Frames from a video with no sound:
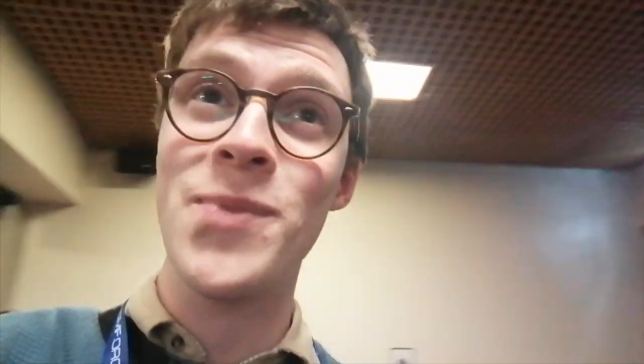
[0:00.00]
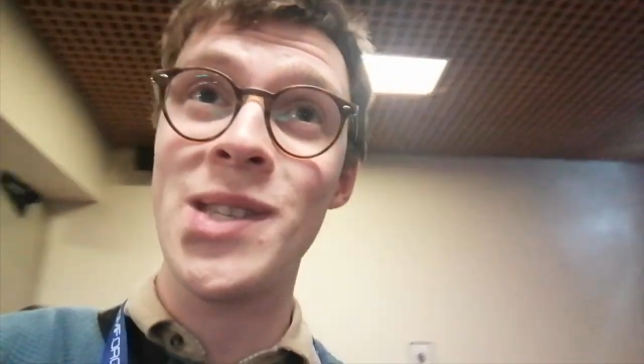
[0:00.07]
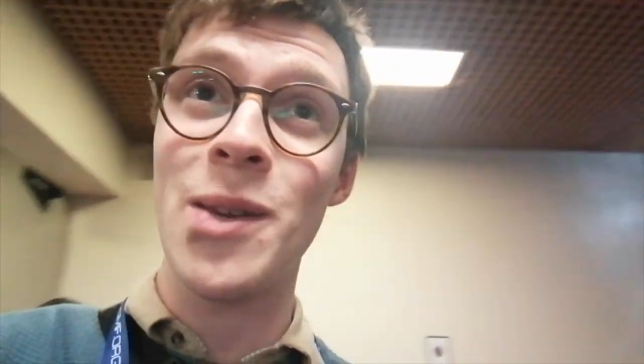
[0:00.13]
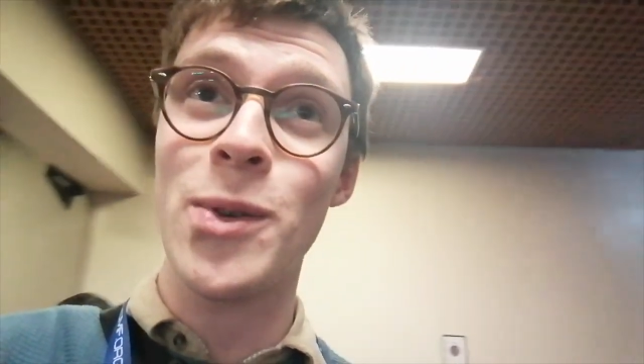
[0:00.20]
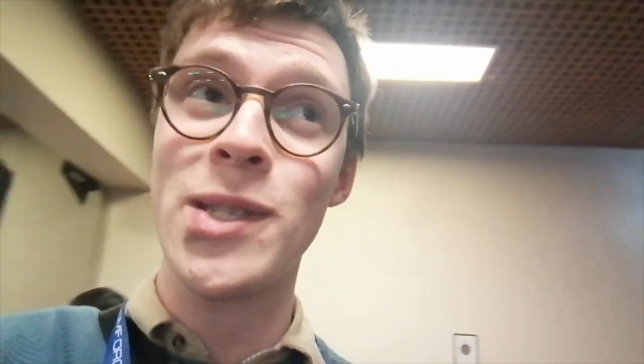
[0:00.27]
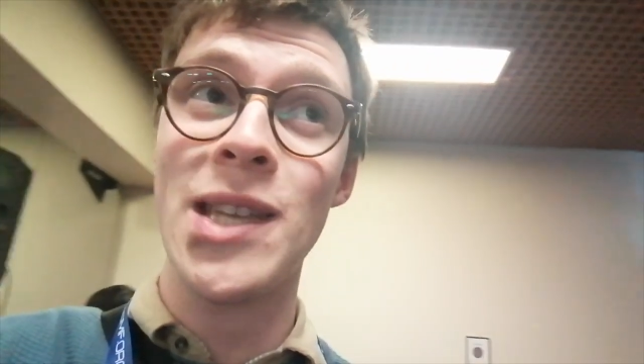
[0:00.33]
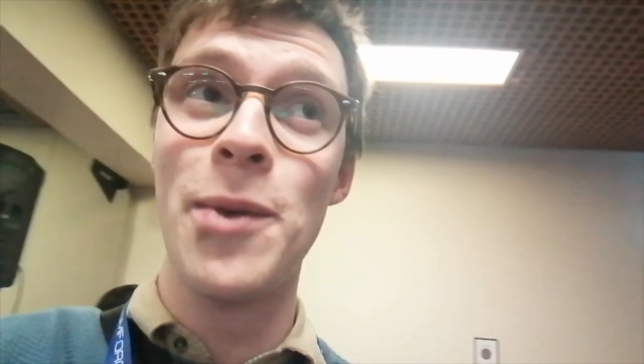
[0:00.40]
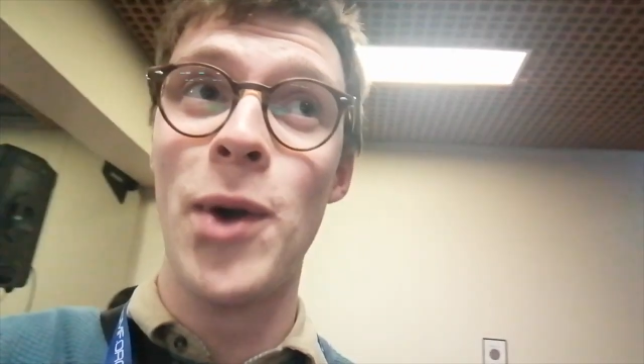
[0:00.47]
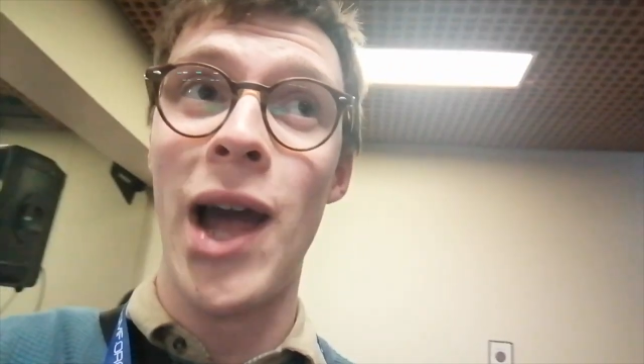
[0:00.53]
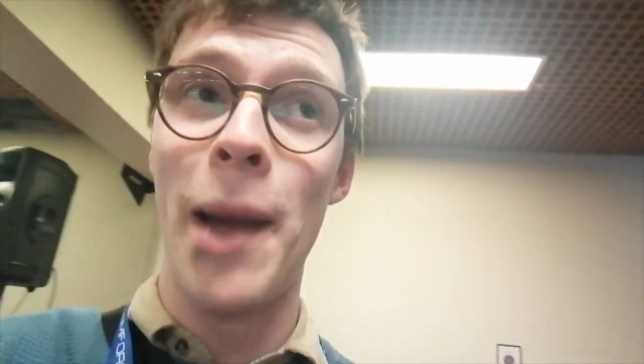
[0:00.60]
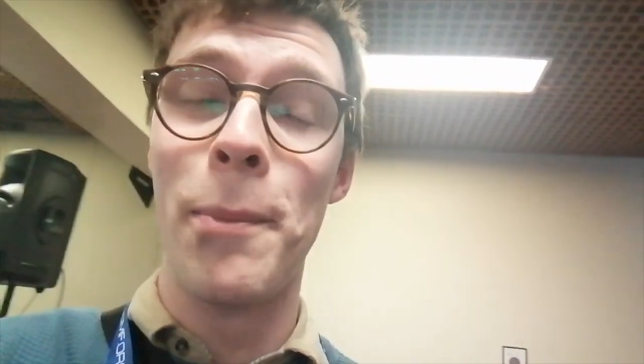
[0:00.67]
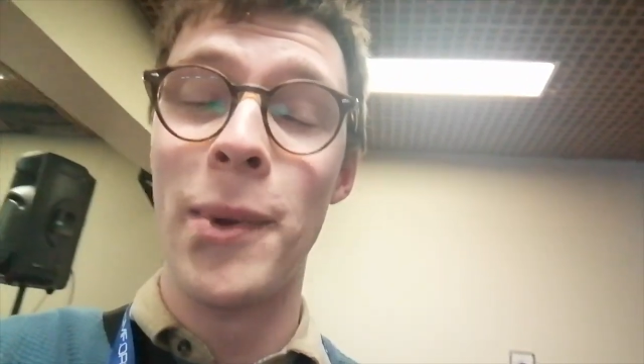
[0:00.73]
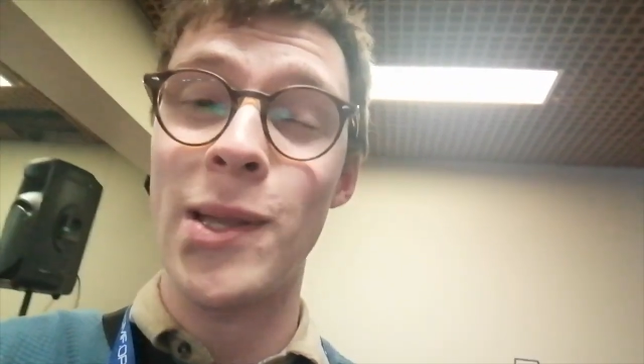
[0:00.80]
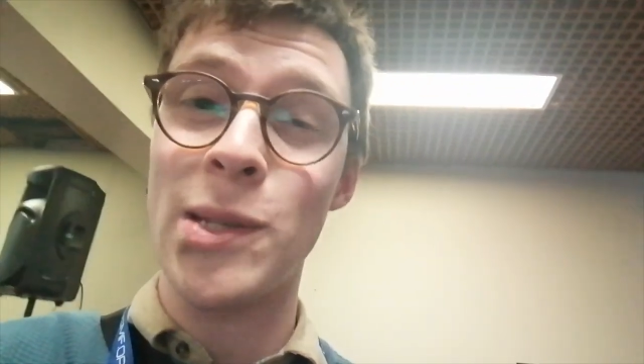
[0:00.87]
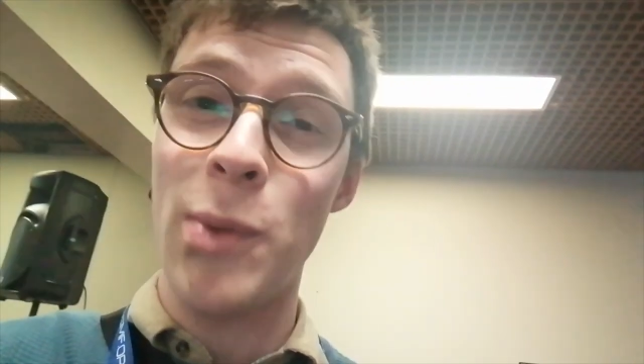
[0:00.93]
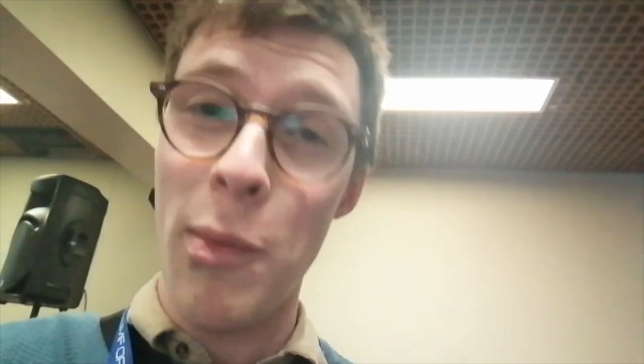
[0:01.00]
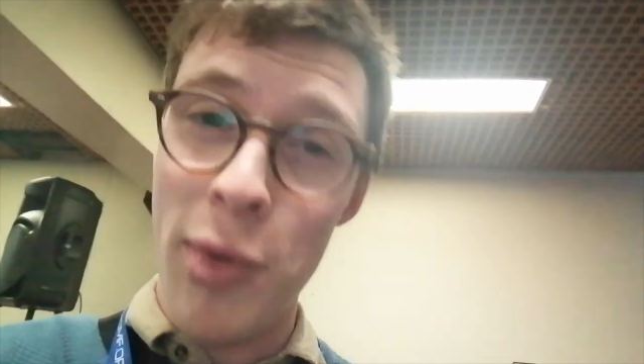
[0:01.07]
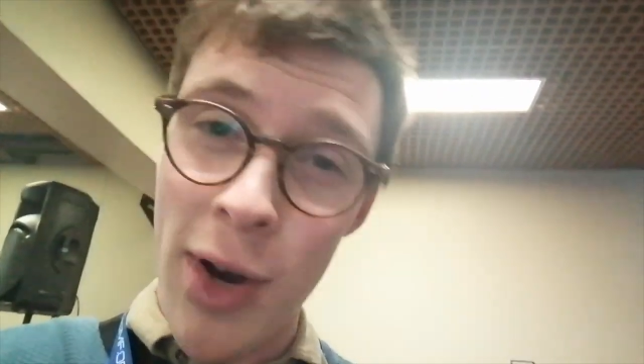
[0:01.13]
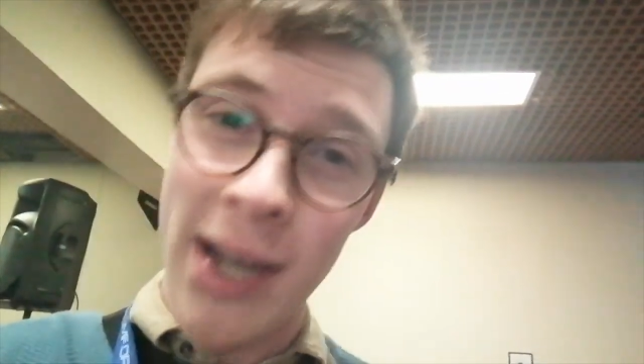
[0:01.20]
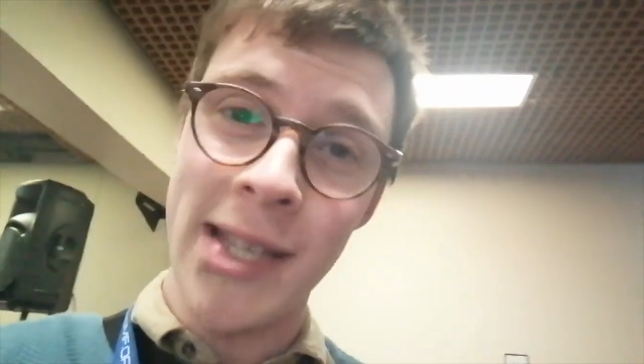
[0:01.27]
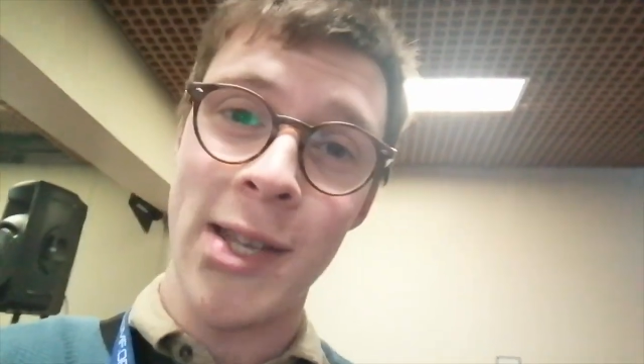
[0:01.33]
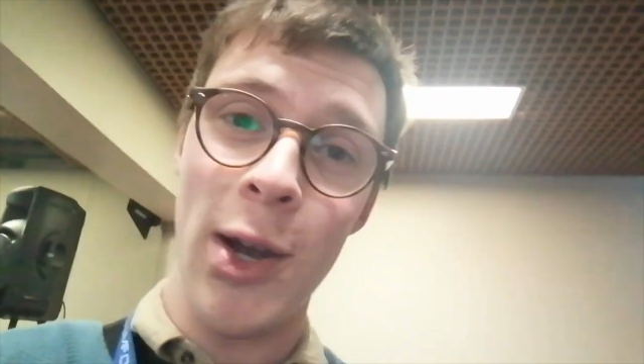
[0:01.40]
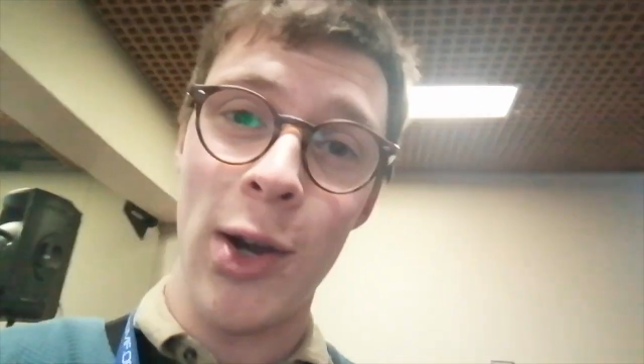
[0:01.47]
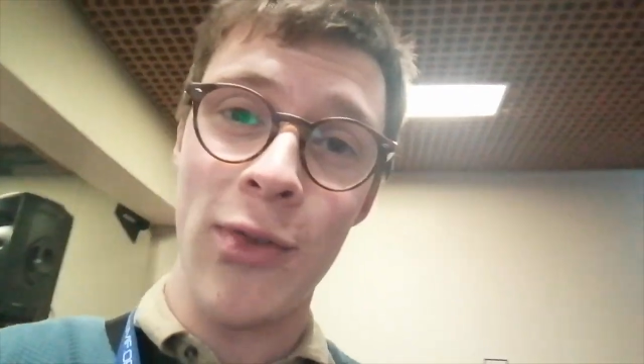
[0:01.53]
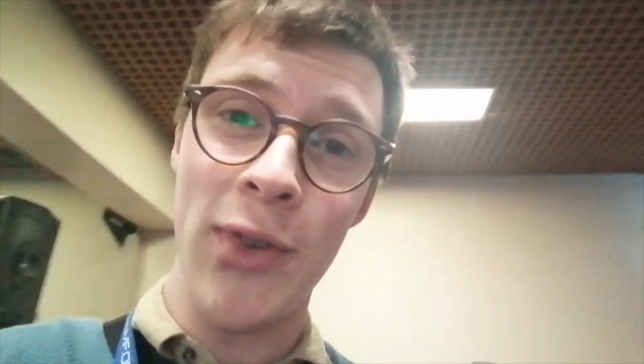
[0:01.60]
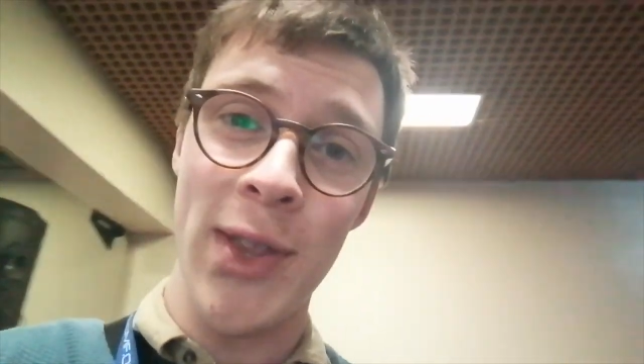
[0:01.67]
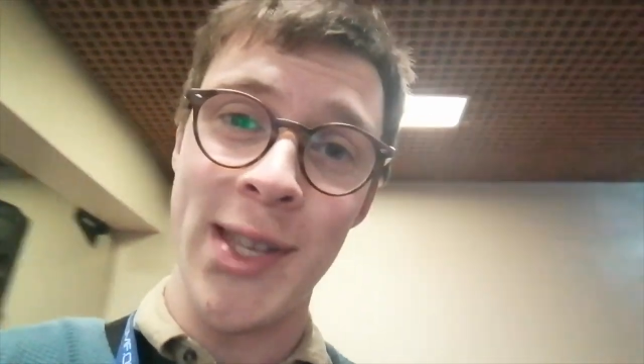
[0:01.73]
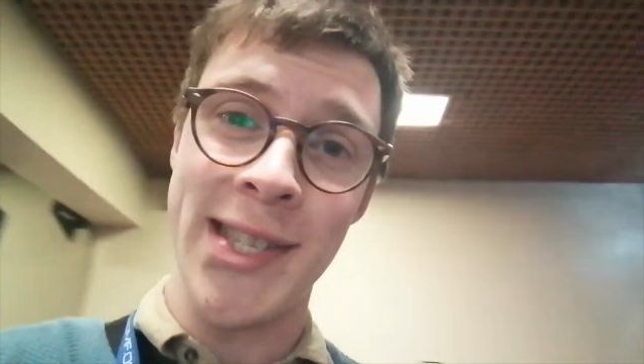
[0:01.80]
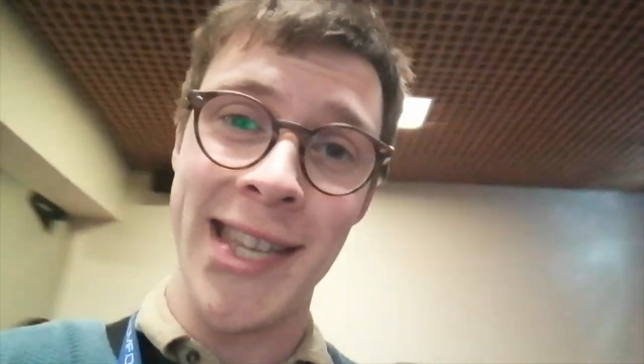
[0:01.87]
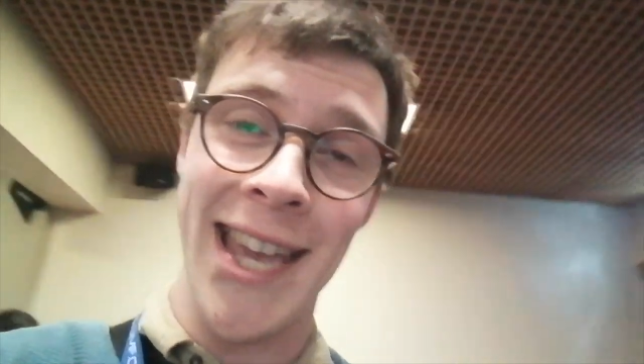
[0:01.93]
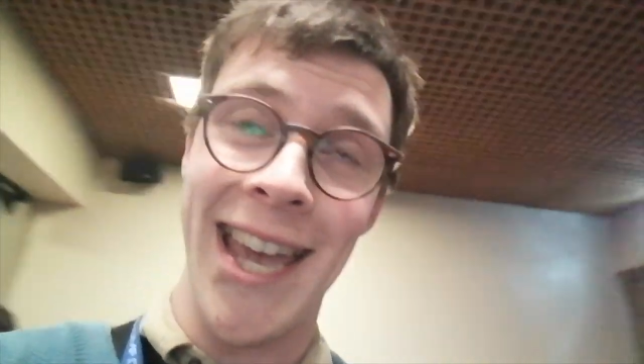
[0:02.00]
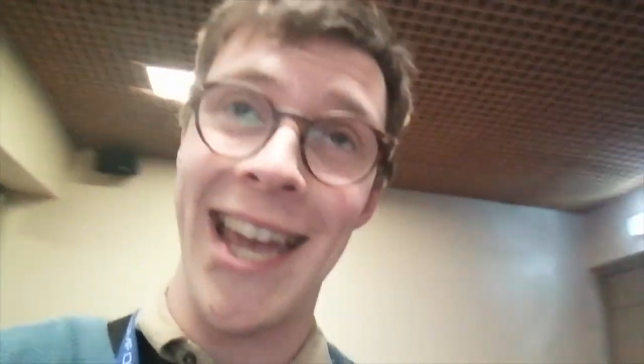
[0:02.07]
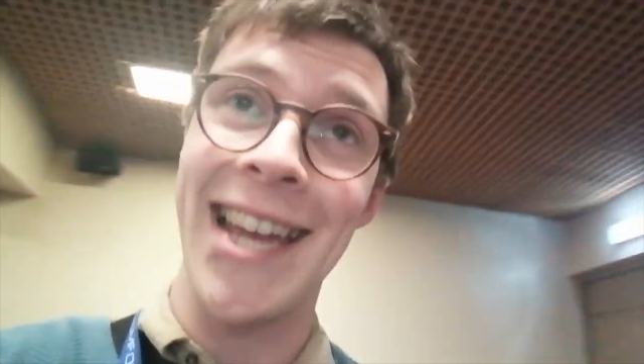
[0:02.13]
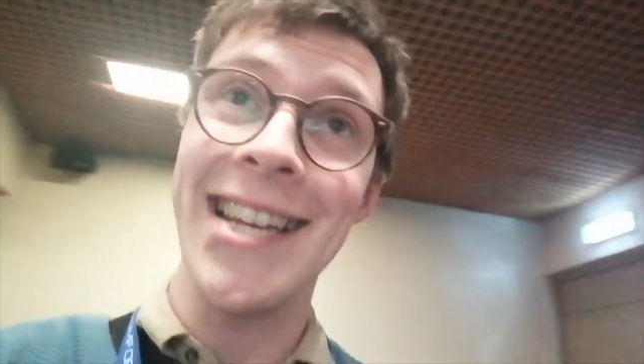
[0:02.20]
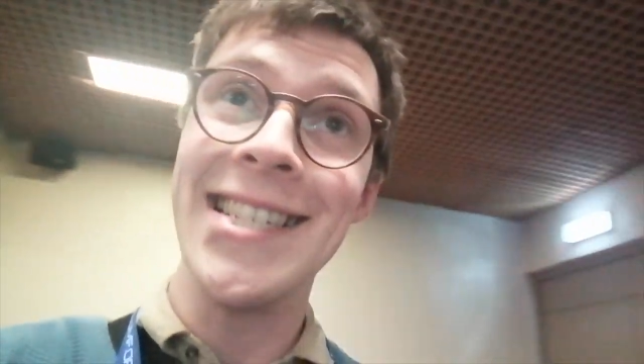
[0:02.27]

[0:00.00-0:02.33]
so we'll see what happens, but praise God for this year.